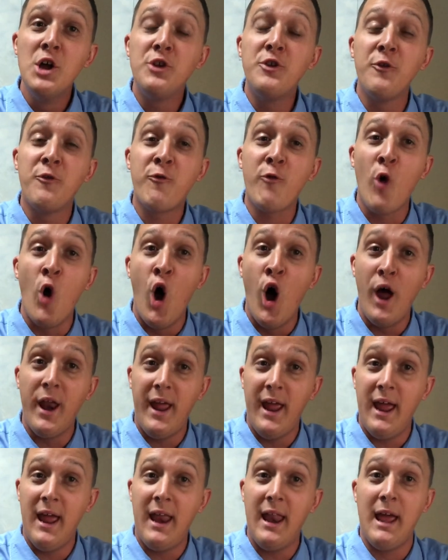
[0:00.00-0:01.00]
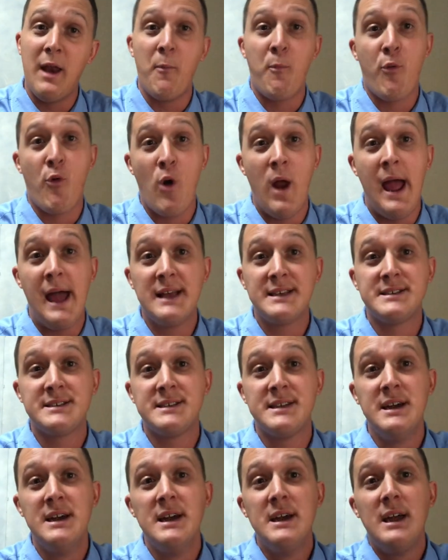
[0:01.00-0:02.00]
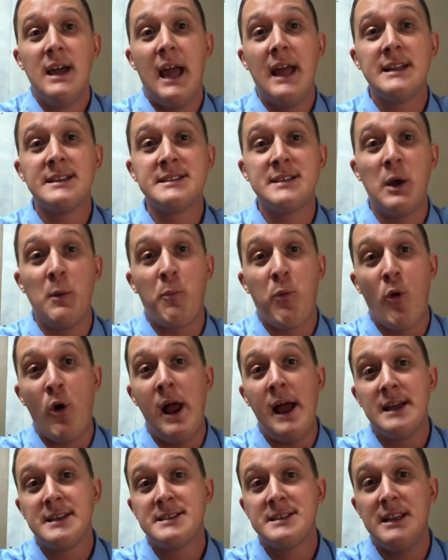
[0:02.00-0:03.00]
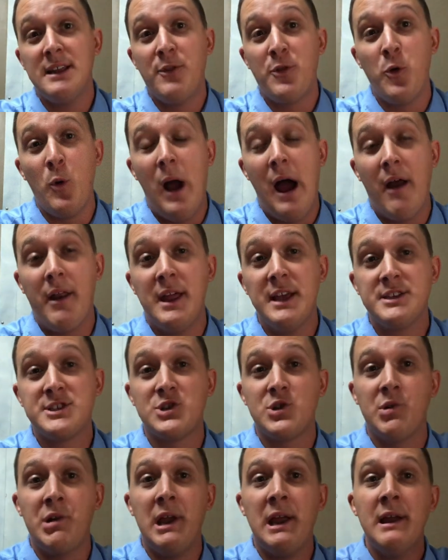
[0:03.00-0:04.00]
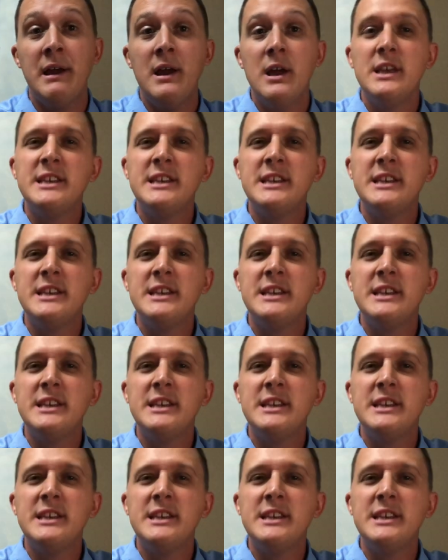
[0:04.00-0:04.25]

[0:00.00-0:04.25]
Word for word: defrauded and oppressed and suppressed throughout history?